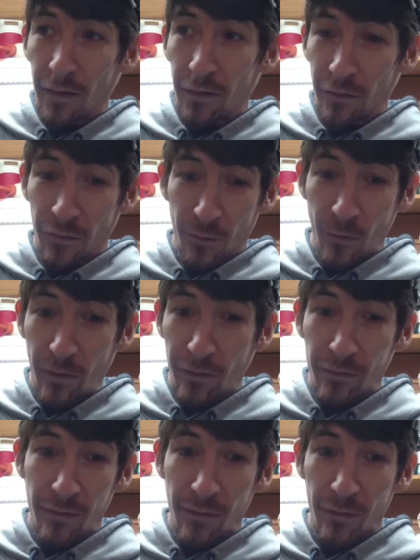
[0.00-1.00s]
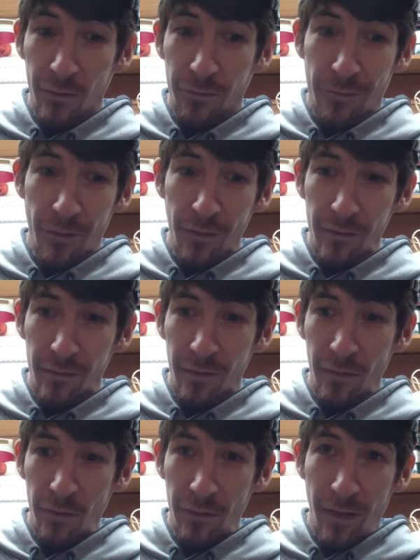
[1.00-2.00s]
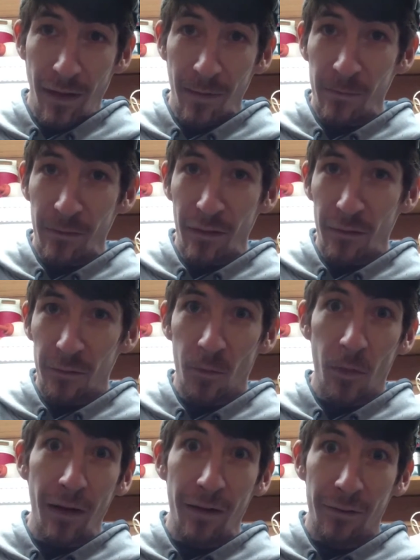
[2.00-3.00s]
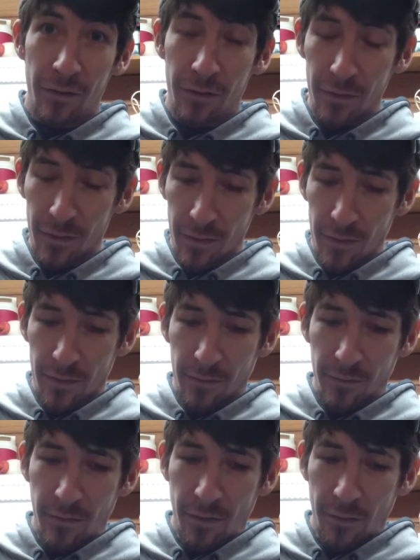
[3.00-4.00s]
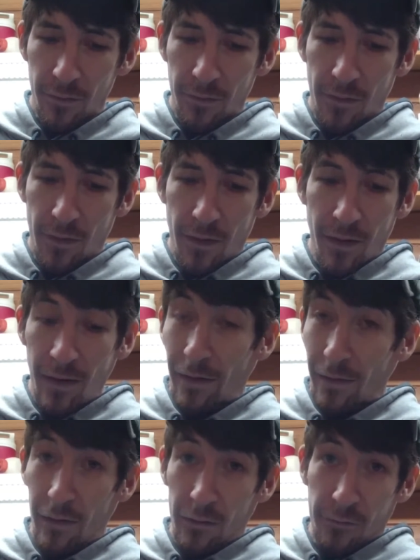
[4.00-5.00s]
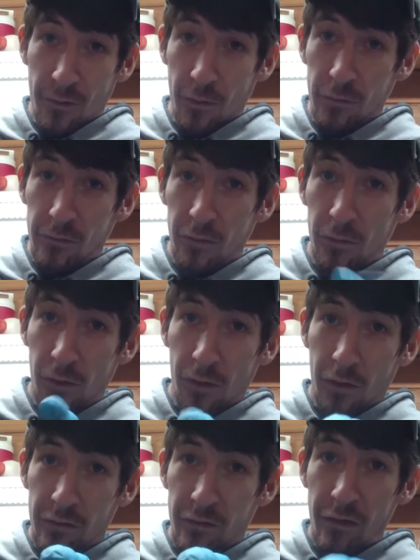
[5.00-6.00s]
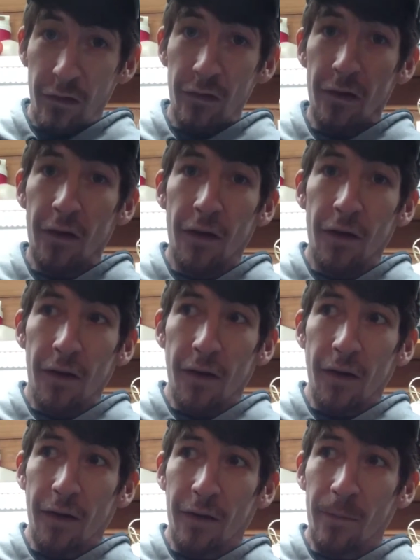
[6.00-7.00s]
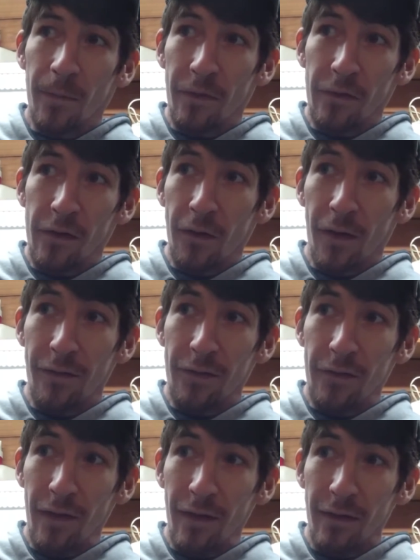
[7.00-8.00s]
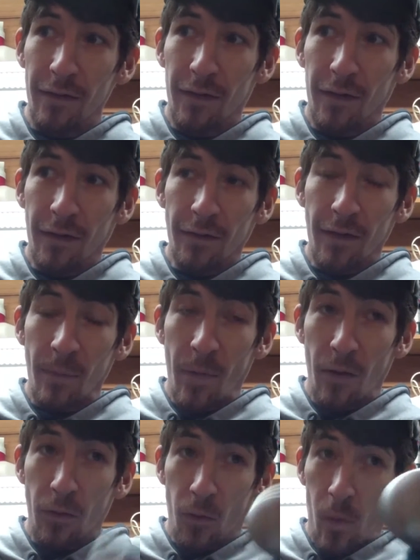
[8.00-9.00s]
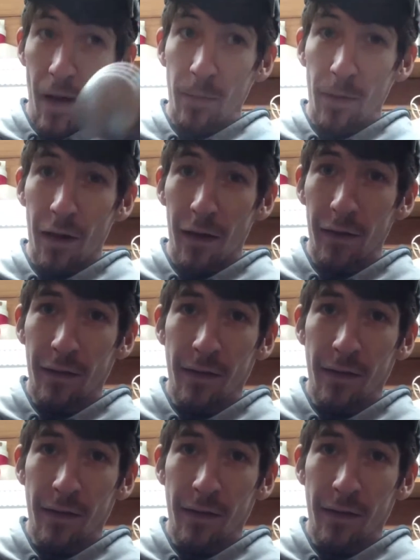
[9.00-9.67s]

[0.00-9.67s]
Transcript: your rear seal, front seal, cam seals, whatever. So, and that goes for old school cars too. If you don't have it vented, like my old Y block,